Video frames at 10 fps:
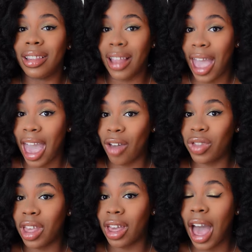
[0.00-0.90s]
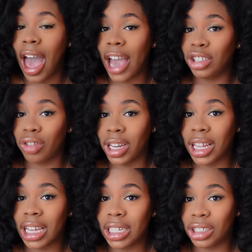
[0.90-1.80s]
have the
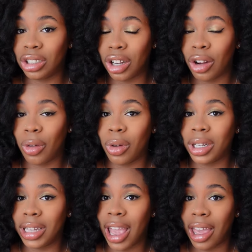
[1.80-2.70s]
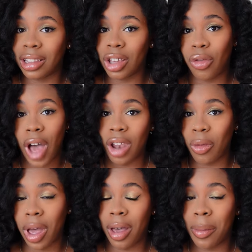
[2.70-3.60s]
hydrating conditioner on deck to
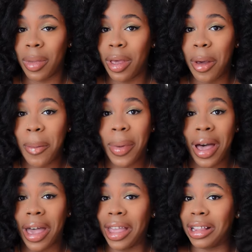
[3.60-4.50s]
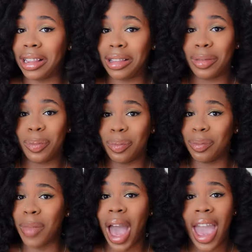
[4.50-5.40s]
follow up. But
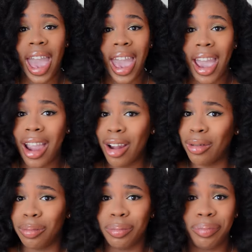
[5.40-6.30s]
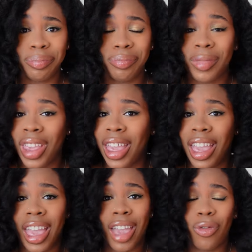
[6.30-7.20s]
my hair,
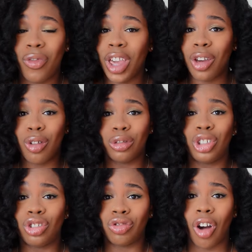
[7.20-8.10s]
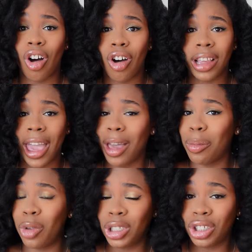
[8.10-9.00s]
it feels strong yet
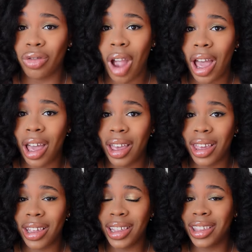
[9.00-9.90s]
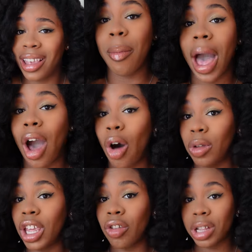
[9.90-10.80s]
moisturized. My
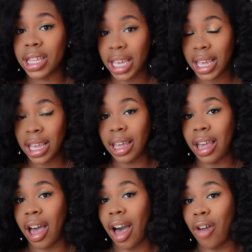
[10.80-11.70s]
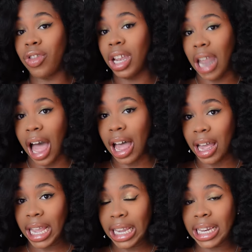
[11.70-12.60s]
only critique of the
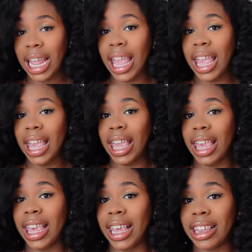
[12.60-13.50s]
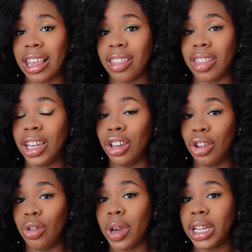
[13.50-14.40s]
line is the
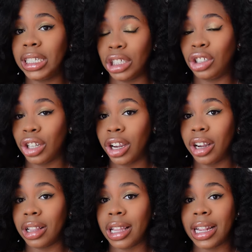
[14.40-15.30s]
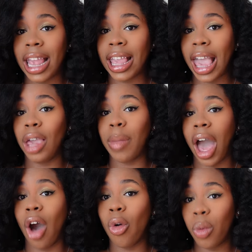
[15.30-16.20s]
new conditioner that they came
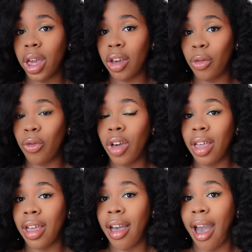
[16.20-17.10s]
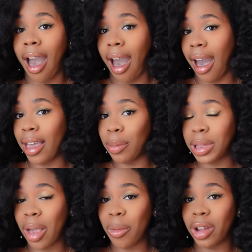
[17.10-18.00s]
out with. I am
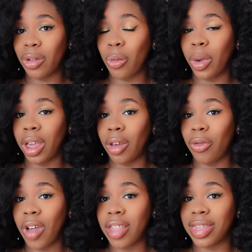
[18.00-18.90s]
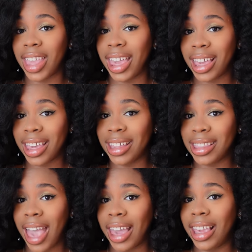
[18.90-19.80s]
someone with thick,
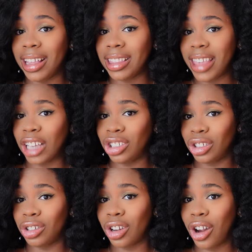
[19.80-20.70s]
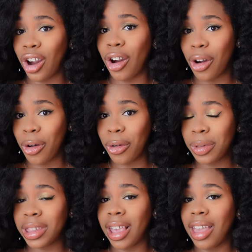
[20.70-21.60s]
tight, textured
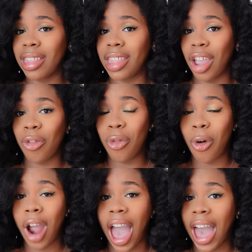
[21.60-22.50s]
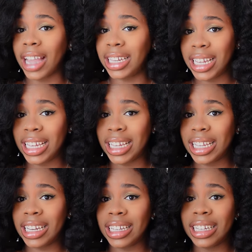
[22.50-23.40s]
curls. Therefore, I
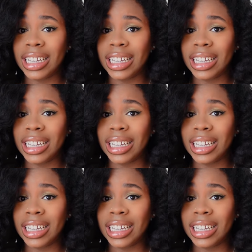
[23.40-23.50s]
need